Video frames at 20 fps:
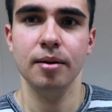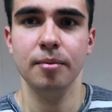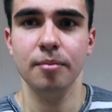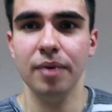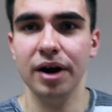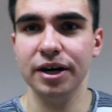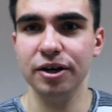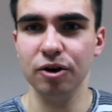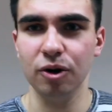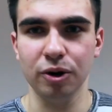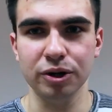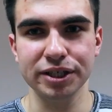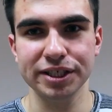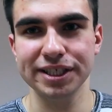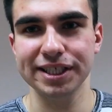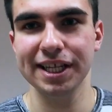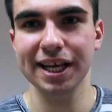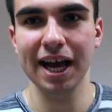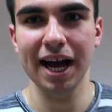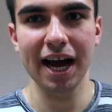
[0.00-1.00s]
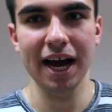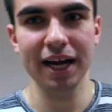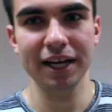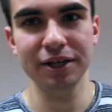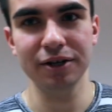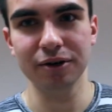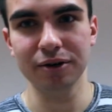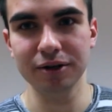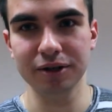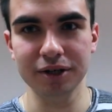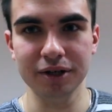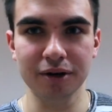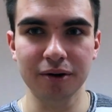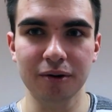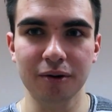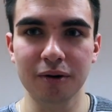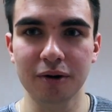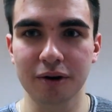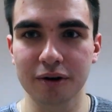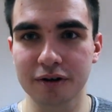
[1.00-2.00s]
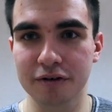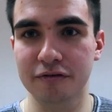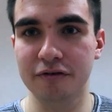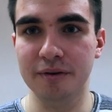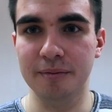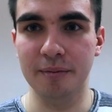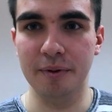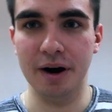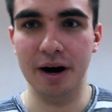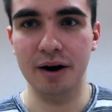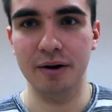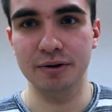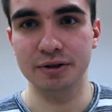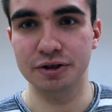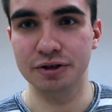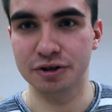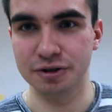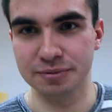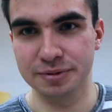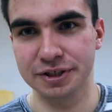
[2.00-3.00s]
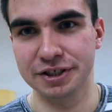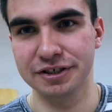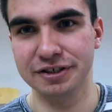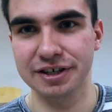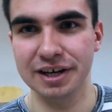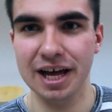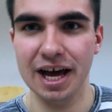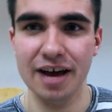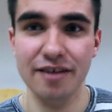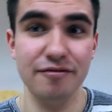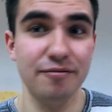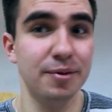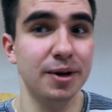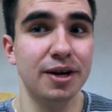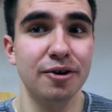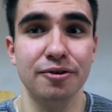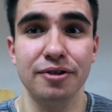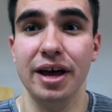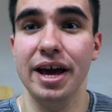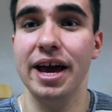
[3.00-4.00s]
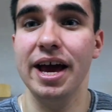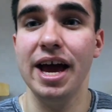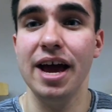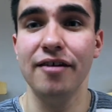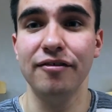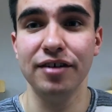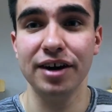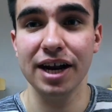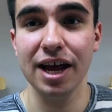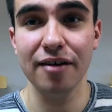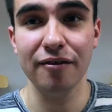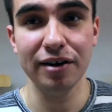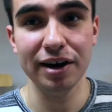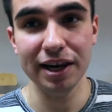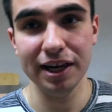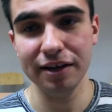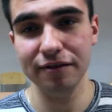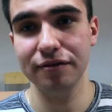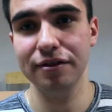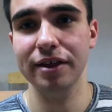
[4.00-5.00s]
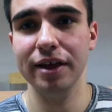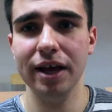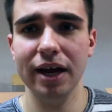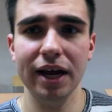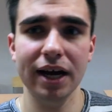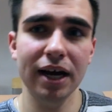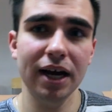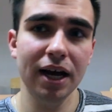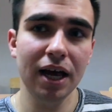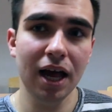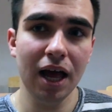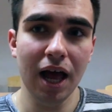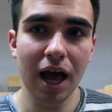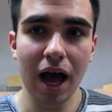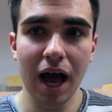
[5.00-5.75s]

But honestly, I don't know a lot of about dormitory life because I have never lived there.